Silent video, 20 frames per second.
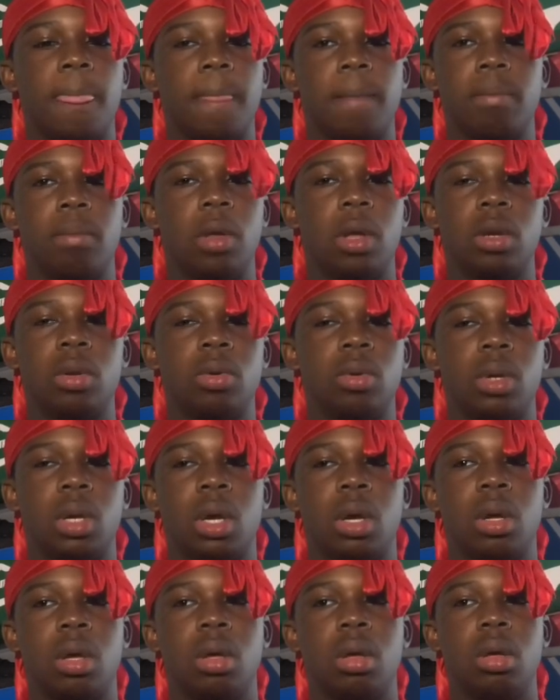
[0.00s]
I'm not doing
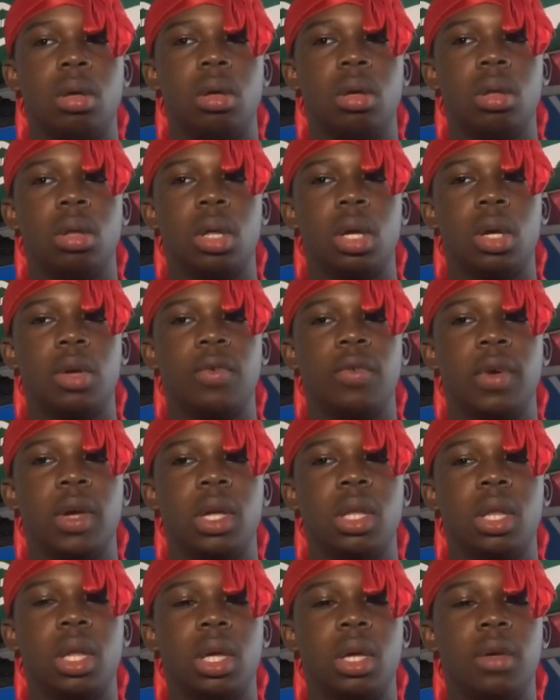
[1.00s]
that. Like if
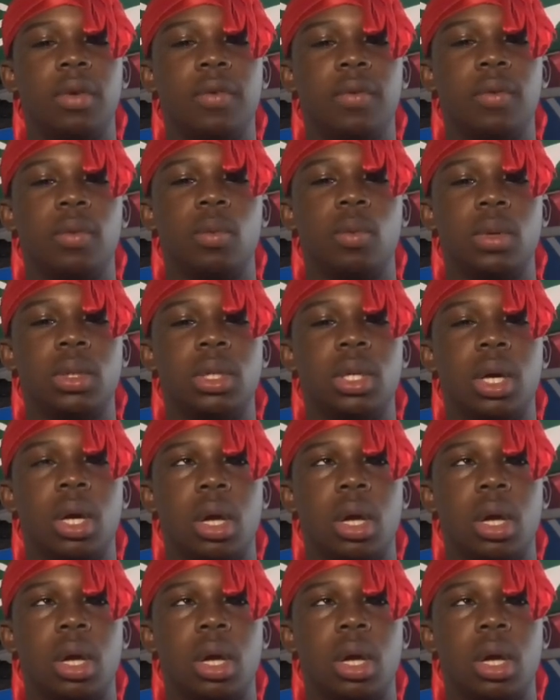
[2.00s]
I like if once